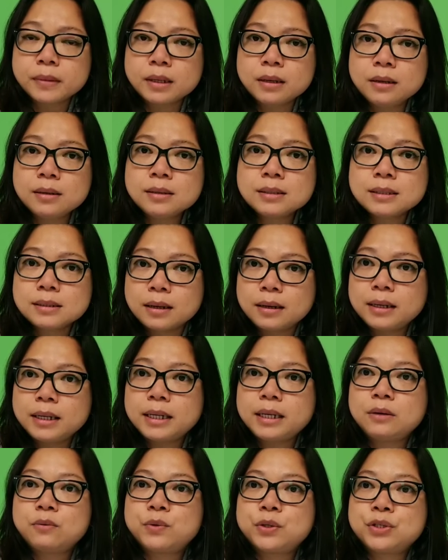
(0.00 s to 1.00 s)
uh,
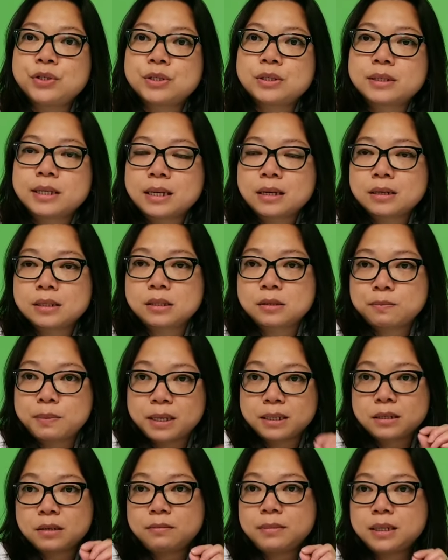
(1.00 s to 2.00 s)
study, which is take a
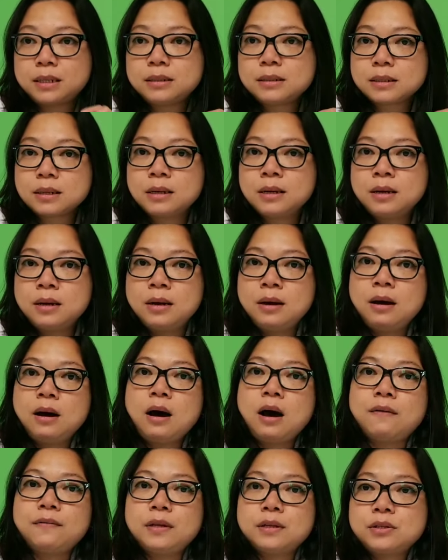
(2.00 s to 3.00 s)
specimen
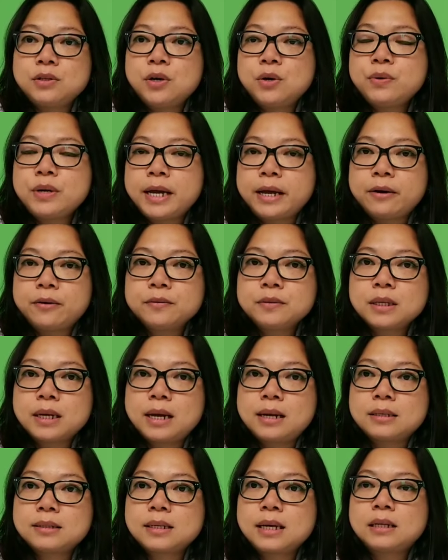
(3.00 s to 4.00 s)
of the toenails
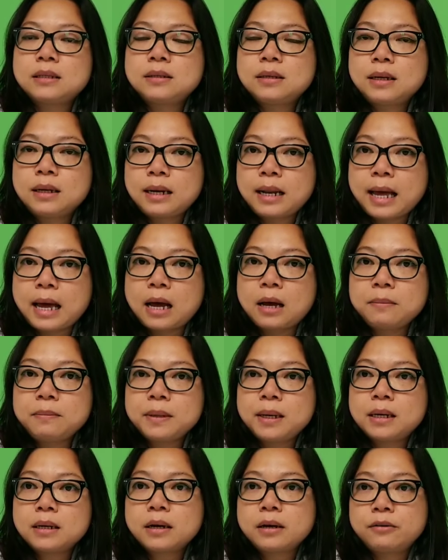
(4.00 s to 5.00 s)
and send to the lab
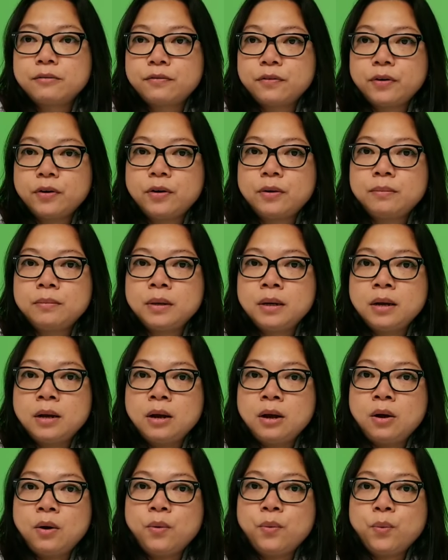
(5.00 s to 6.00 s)
and confirm
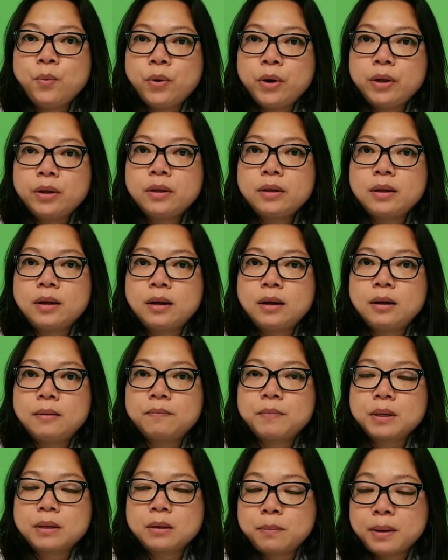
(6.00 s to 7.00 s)
with um,
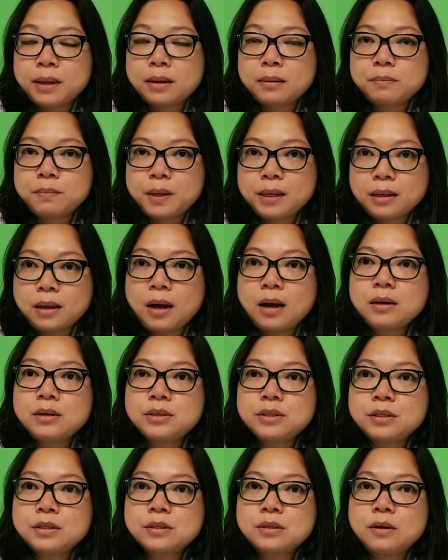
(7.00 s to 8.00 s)
the
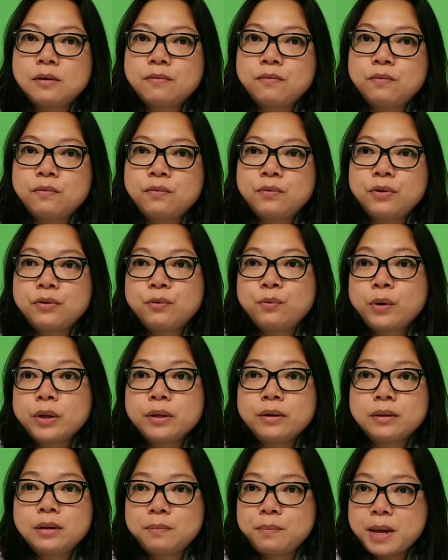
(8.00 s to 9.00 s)
pathologist of
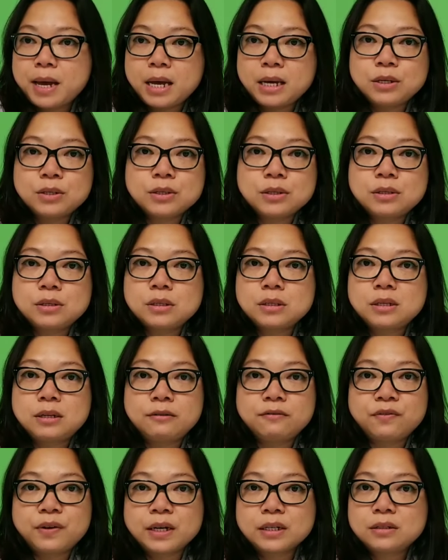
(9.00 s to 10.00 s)
whether the patient is
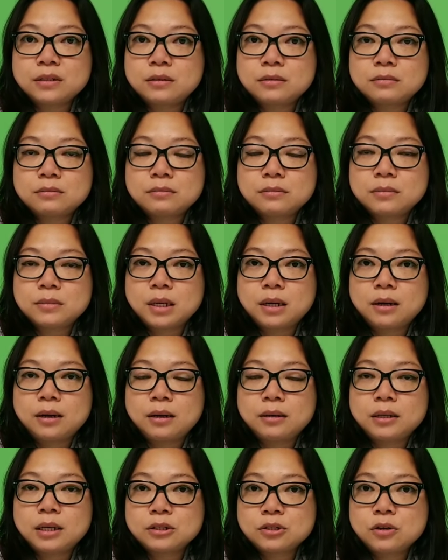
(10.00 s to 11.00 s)
infected, uh,
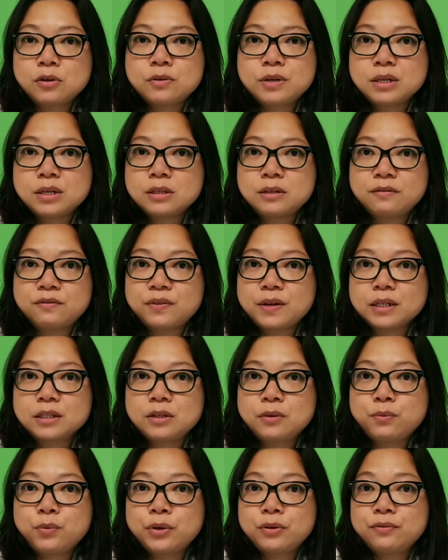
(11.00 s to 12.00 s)
the toenail is
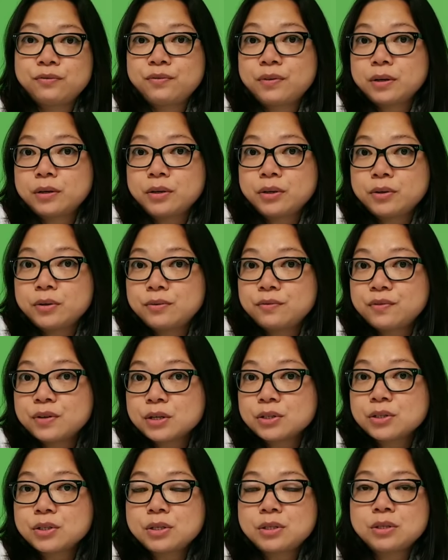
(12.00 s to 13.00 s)
infected with fungal
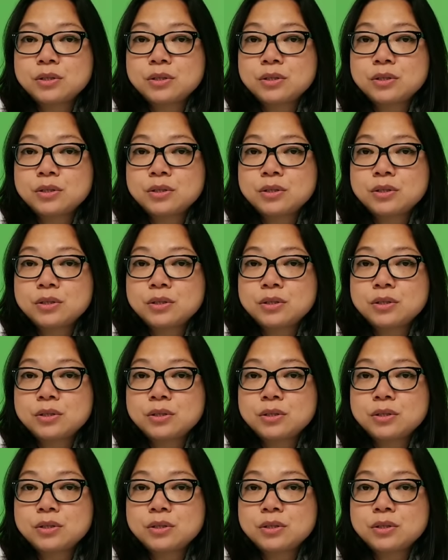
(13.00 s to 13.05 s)
infections